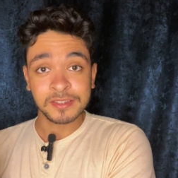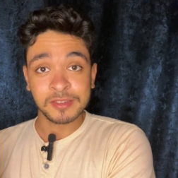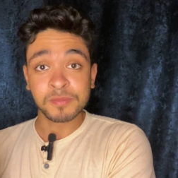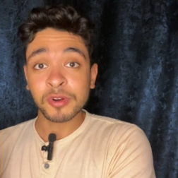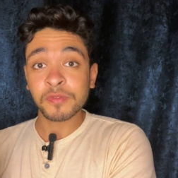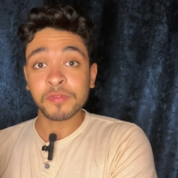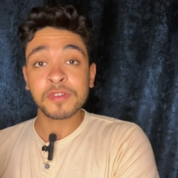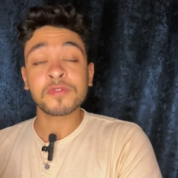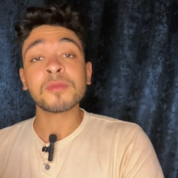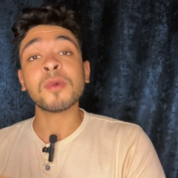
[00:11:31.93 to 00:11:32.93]
You broke
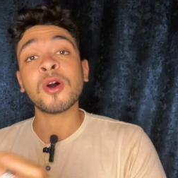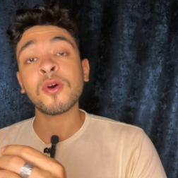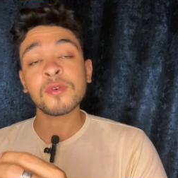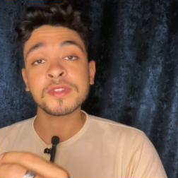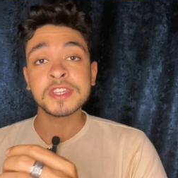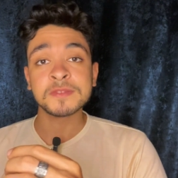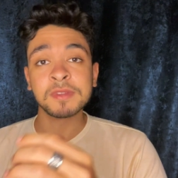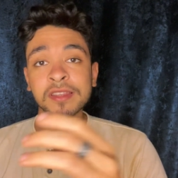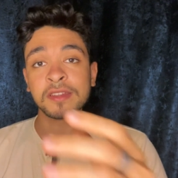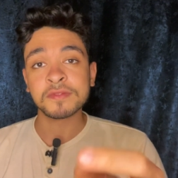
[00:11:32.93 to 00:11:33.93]
free from all these
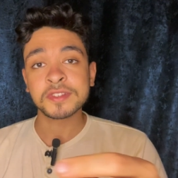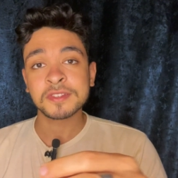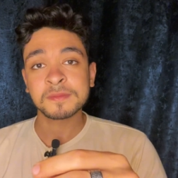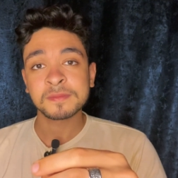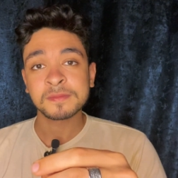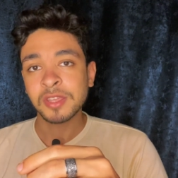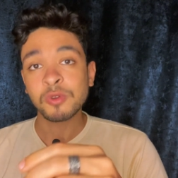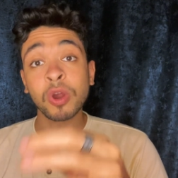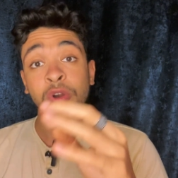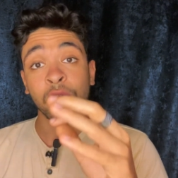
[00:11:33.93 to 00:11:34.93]
beliefs.
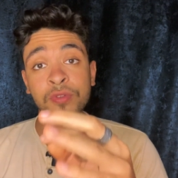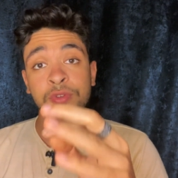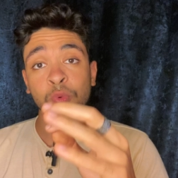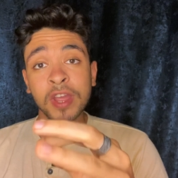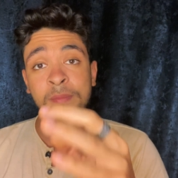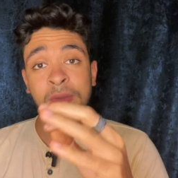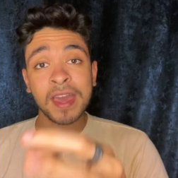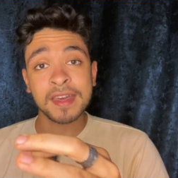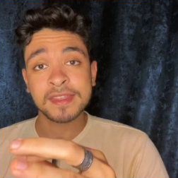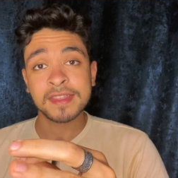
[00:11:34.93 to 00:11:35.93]
You are on the right
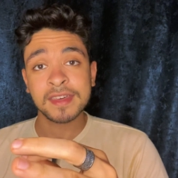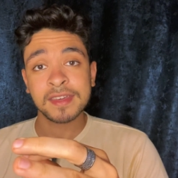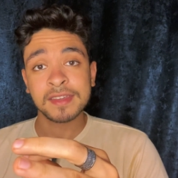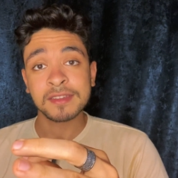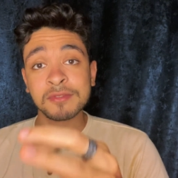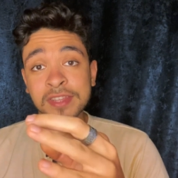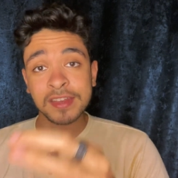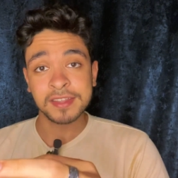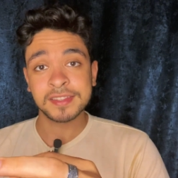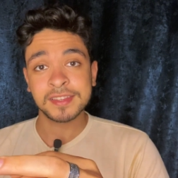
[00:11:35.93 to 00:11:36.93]
path. You
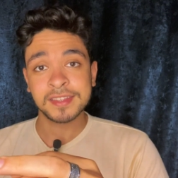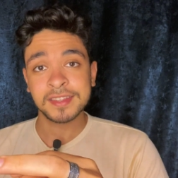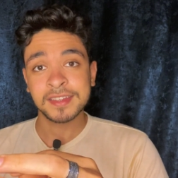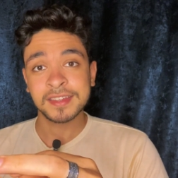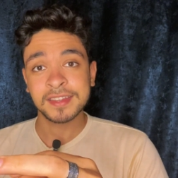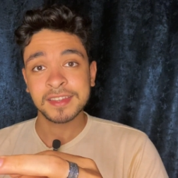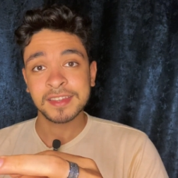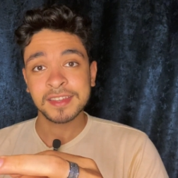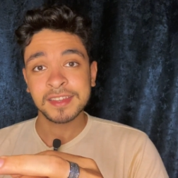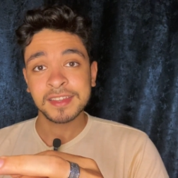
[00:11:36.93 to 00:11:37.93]
did it.
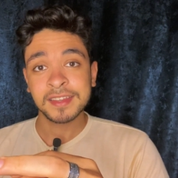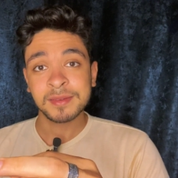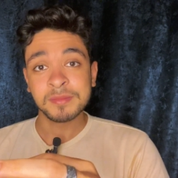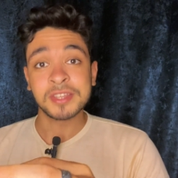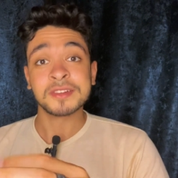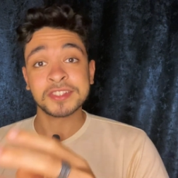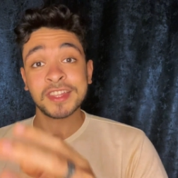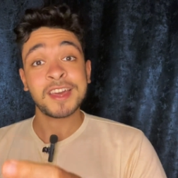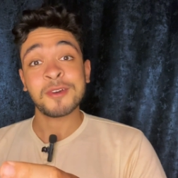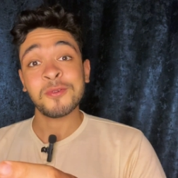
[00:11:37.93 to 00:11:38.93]
Because
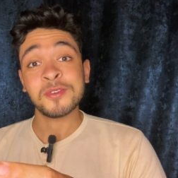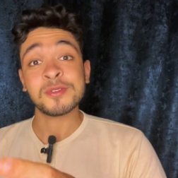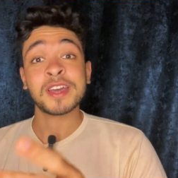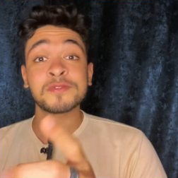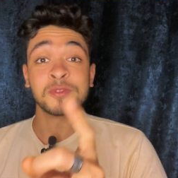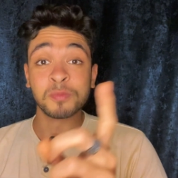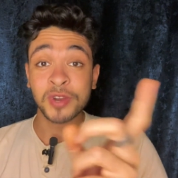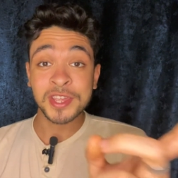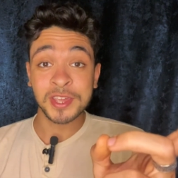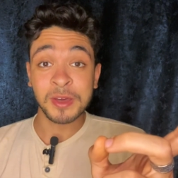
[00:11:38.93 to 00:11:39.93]
now you have to
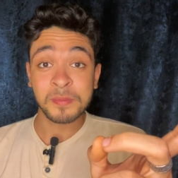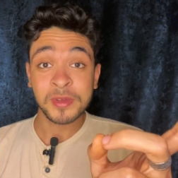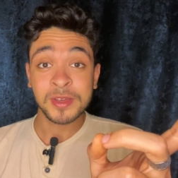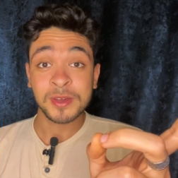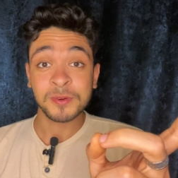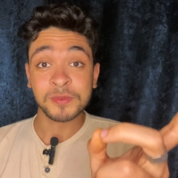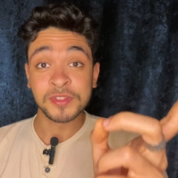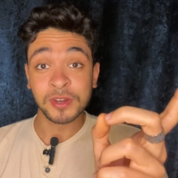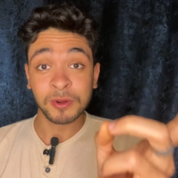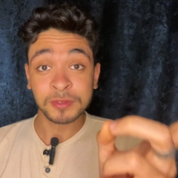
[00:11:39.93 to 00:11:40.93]
break up
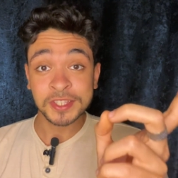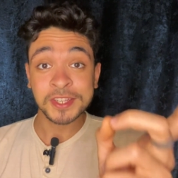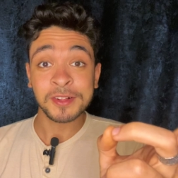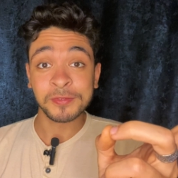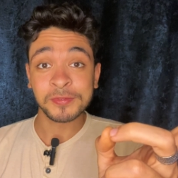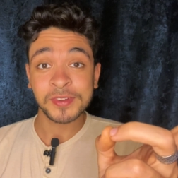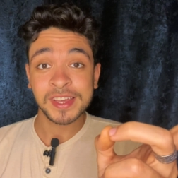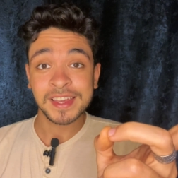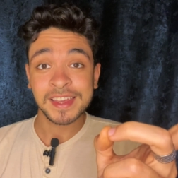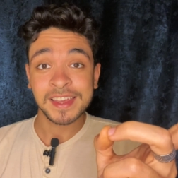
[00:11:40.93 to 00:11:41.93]
with the old self,
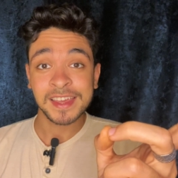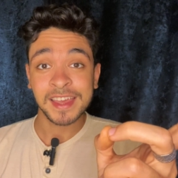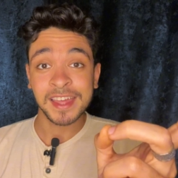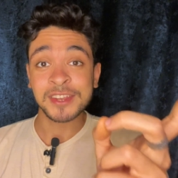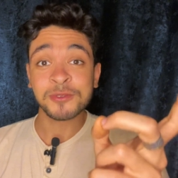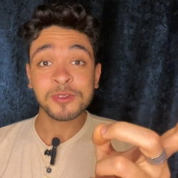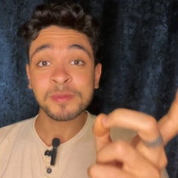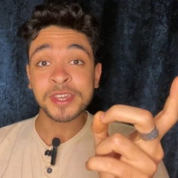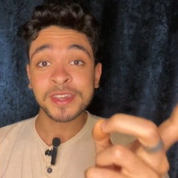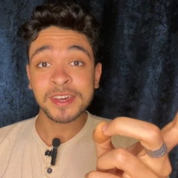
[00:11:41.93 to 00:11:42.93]
and you will
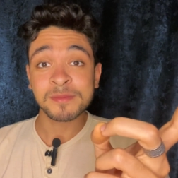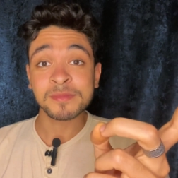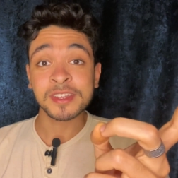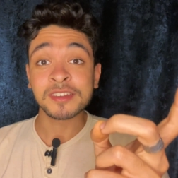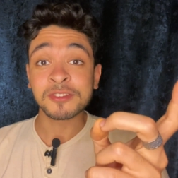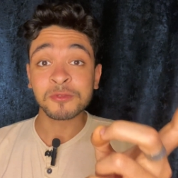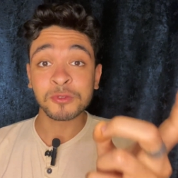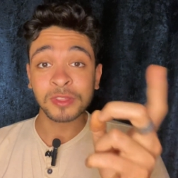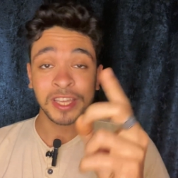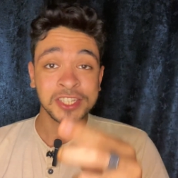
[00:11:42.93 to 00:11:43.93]
become in a new
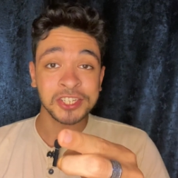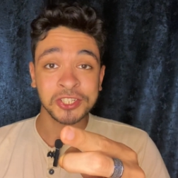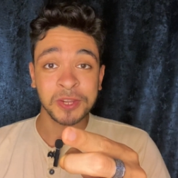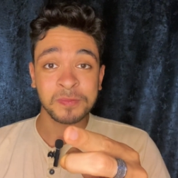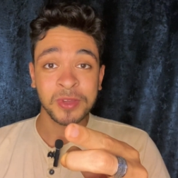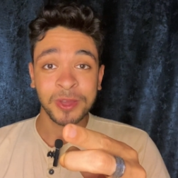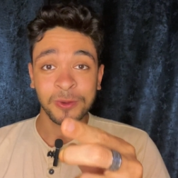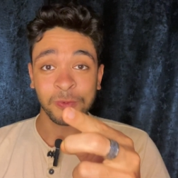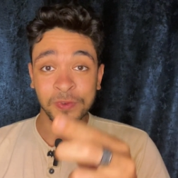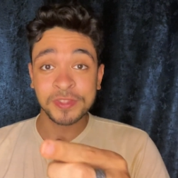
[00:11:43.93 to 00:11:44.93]
relationship
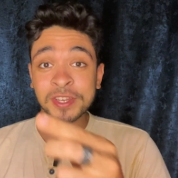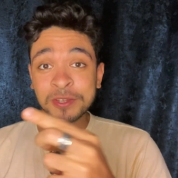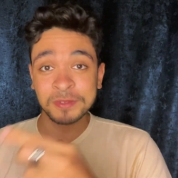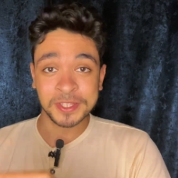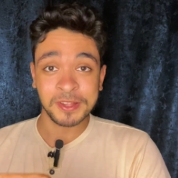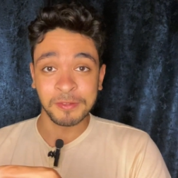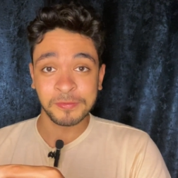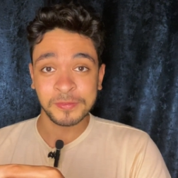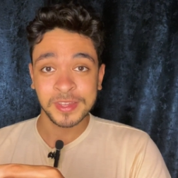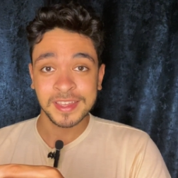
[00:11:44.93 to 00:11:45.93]
with the new
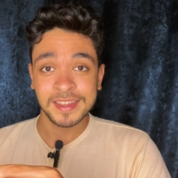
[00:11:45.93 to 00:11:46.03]
self.